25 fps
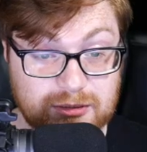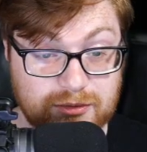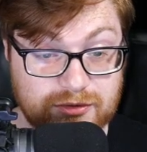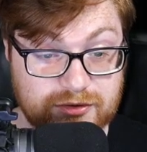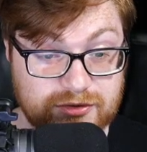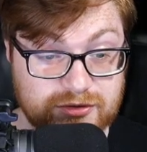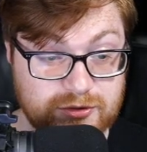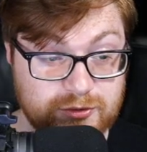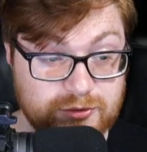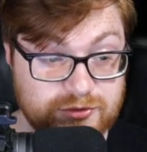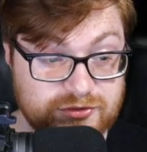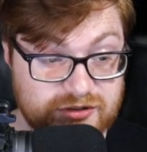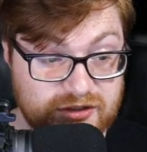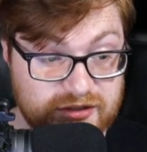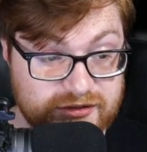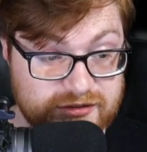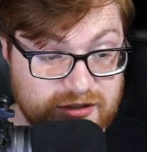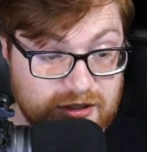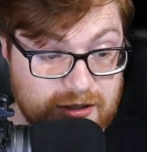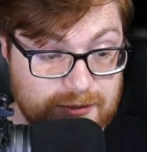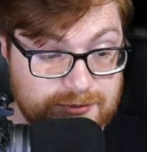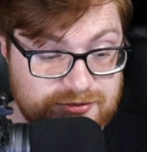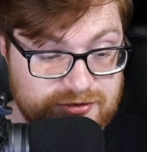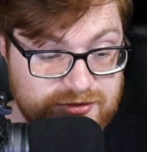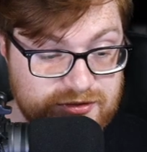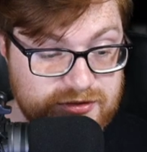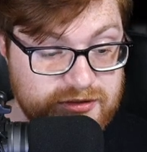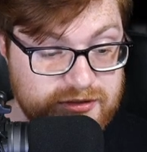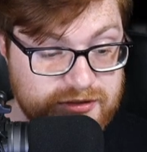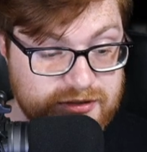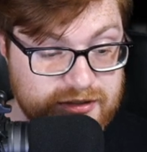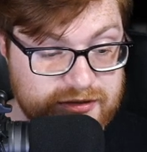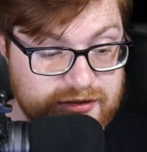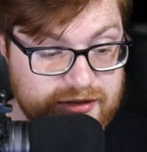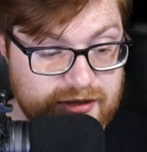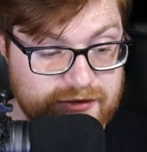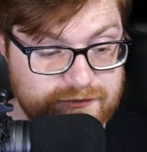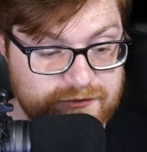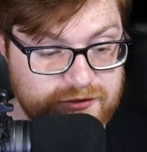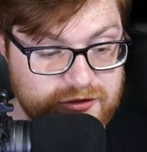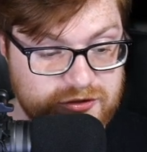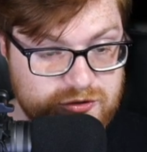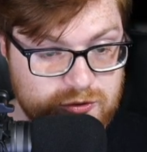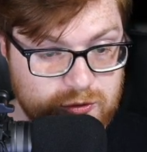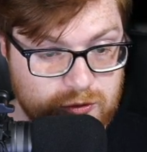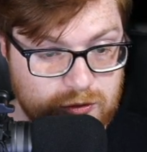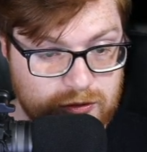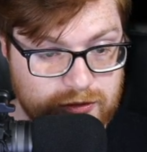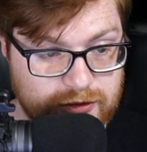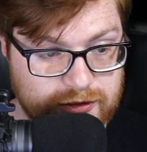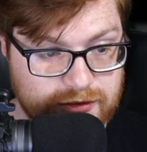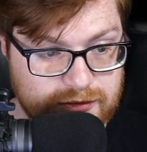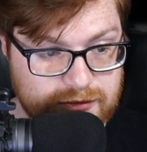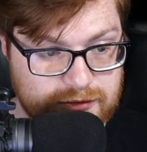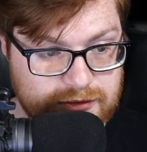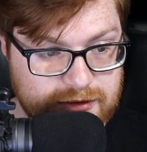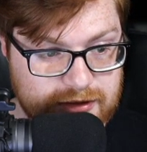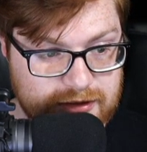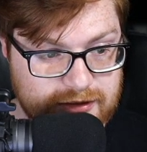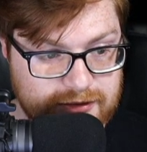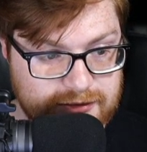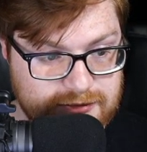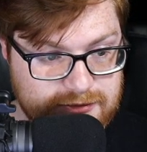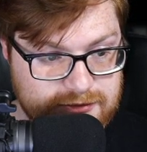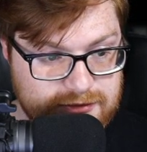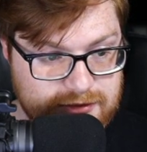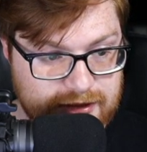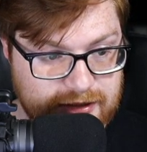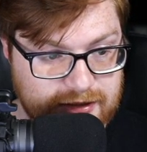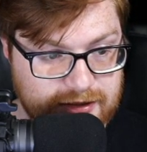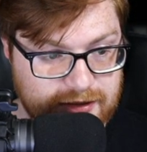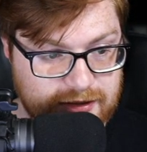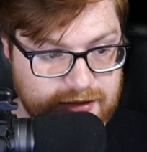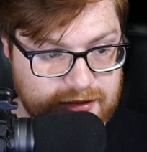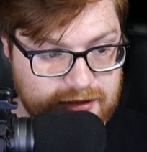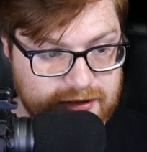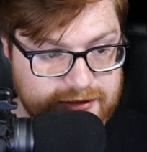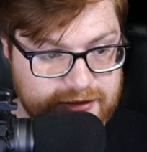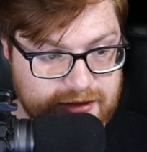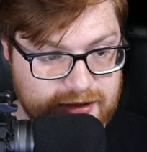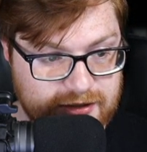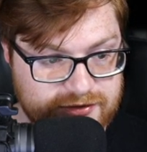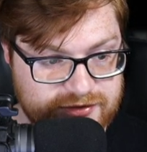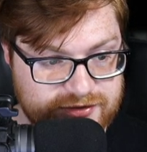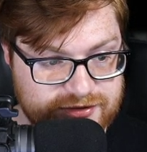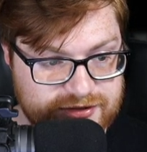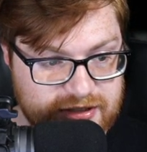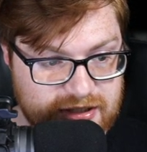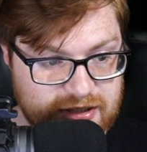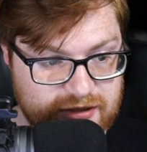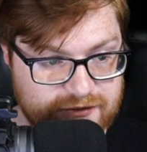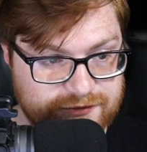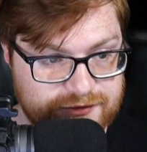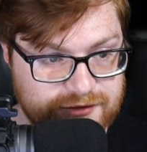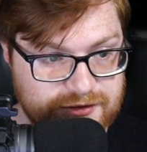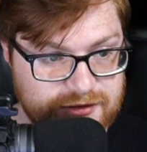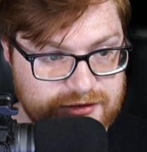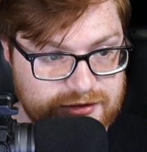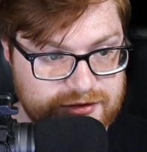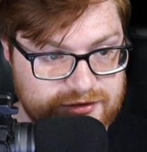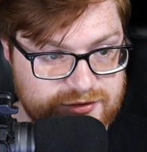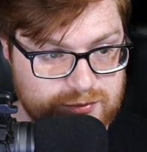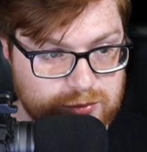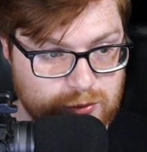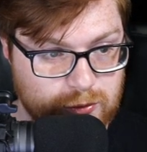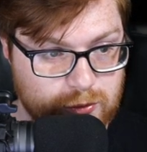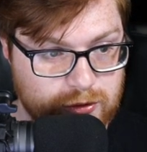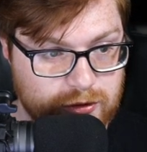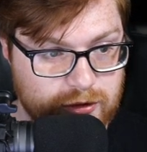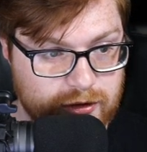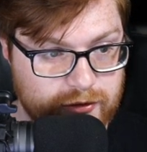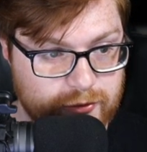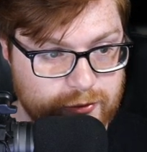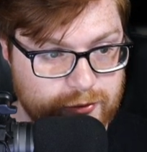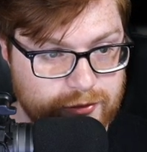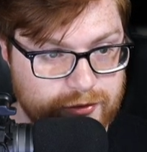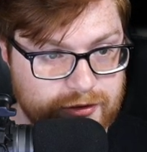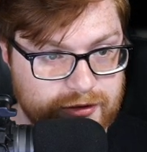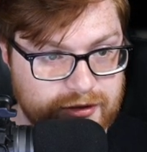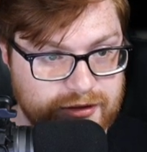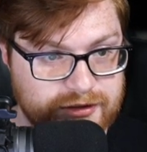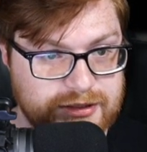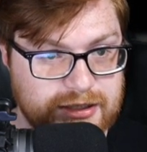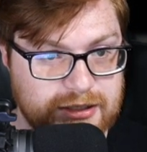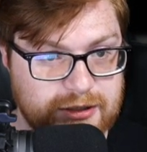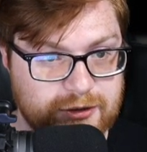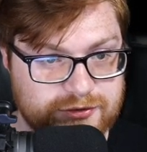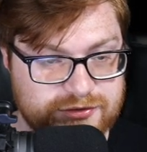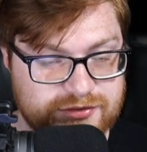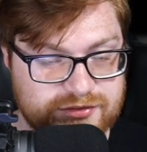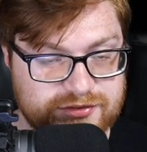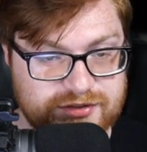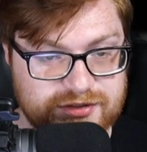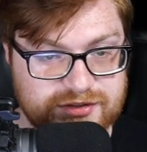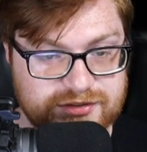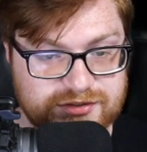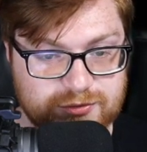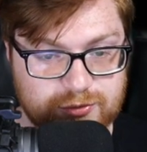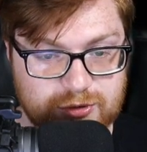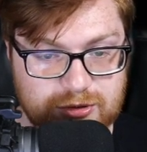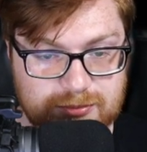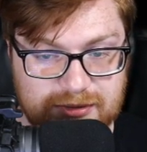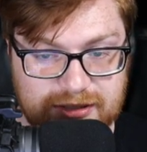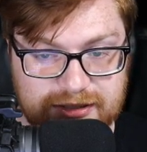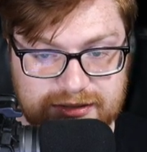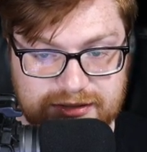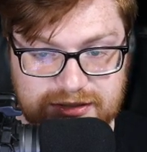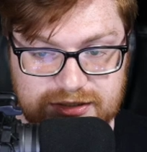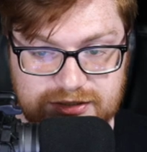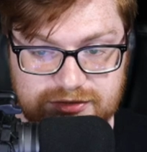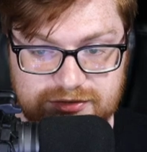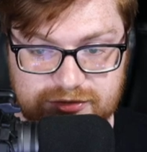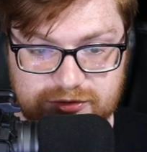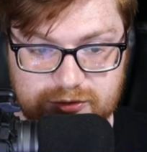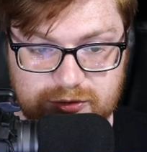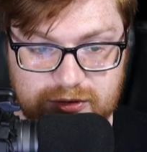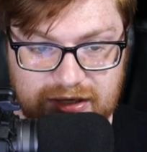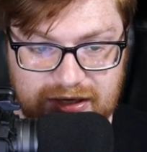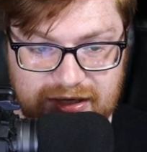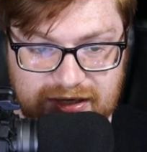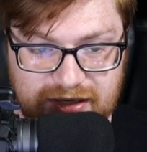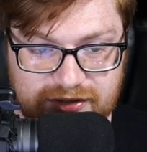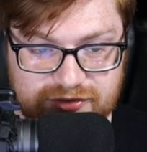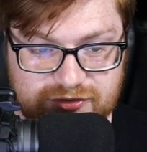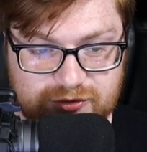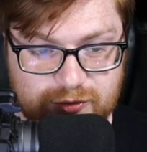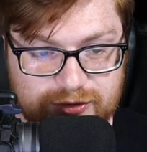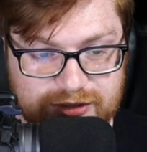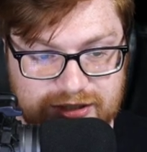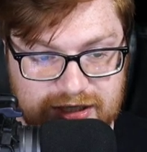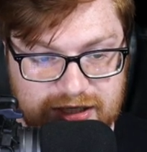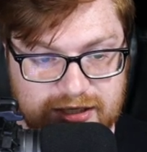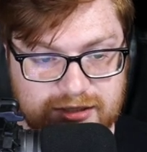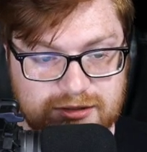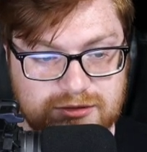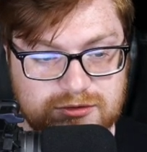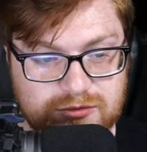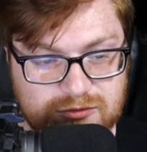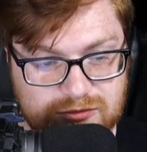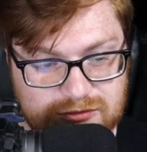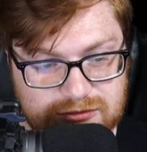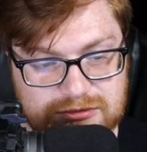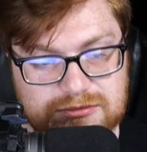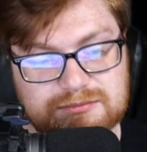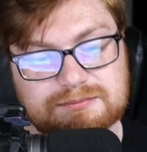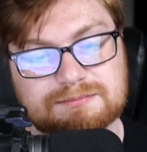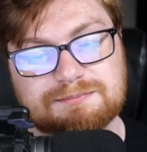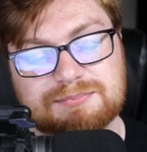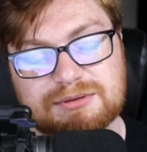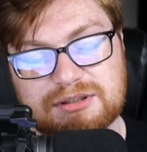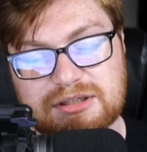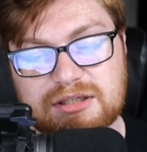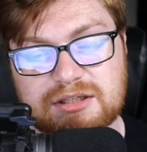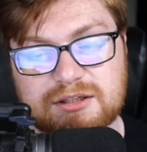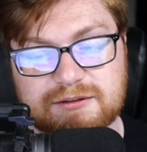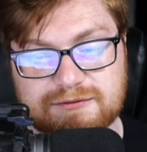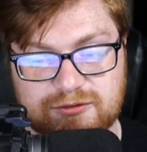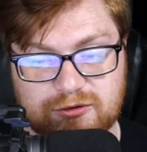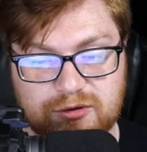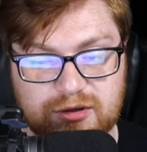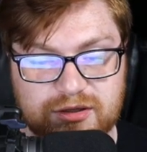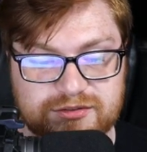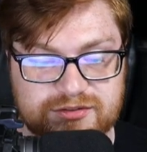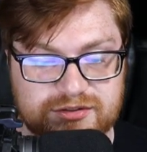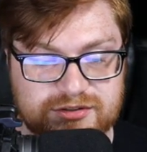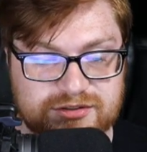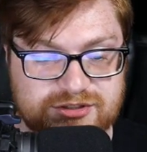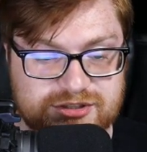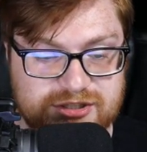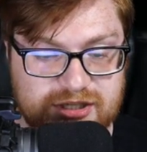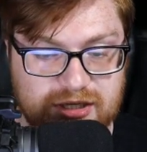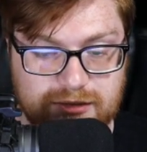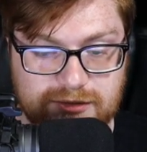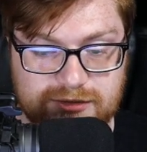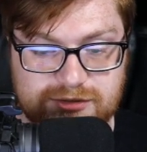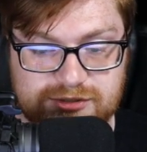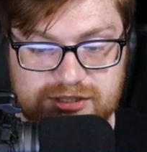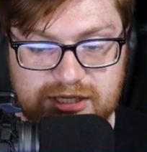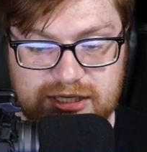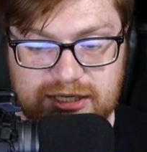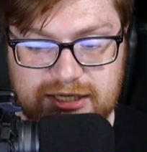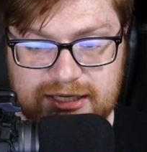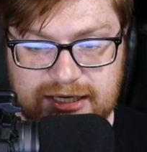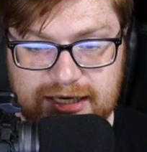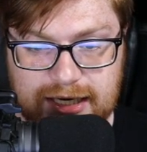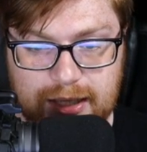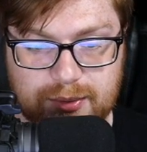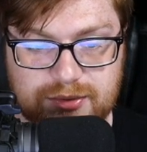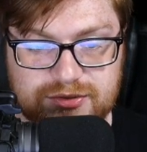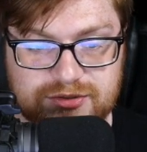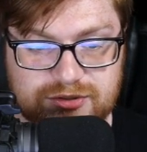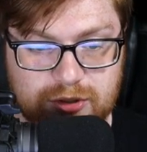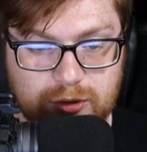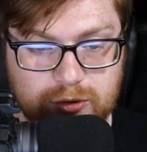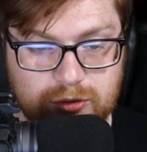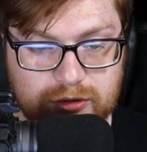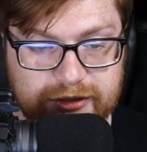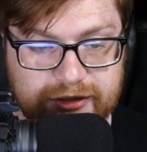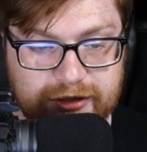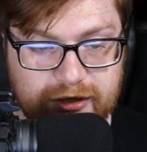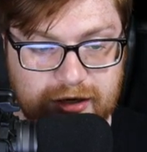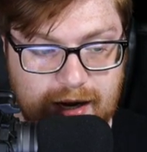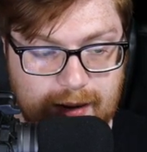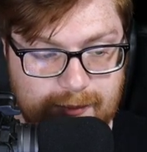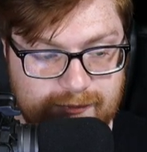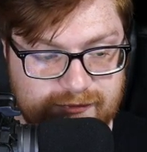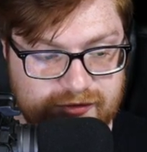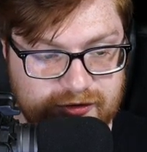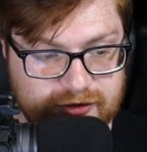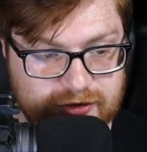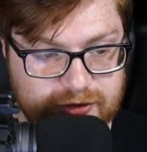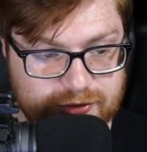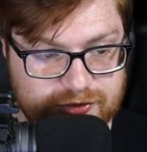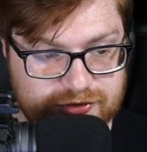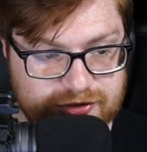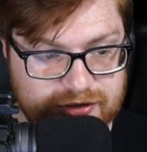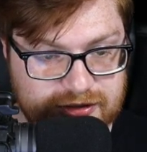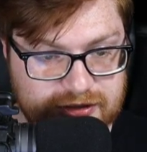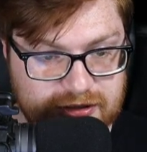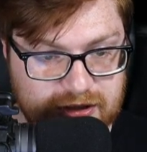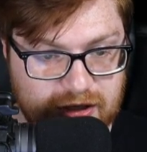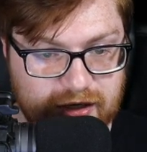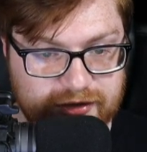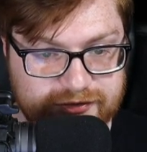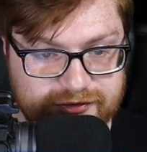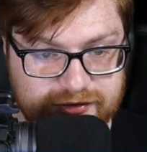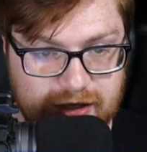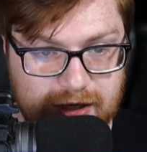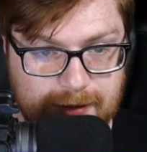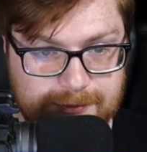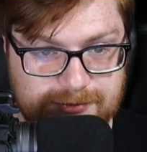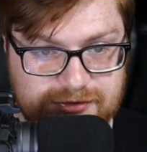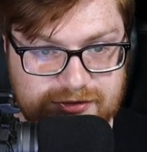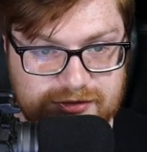to use autopsy and get that visual and kind of hey, click on stuff and explore other analysis things that we might need to. So again, being a forensics challenge, I would totally opt for using autopsy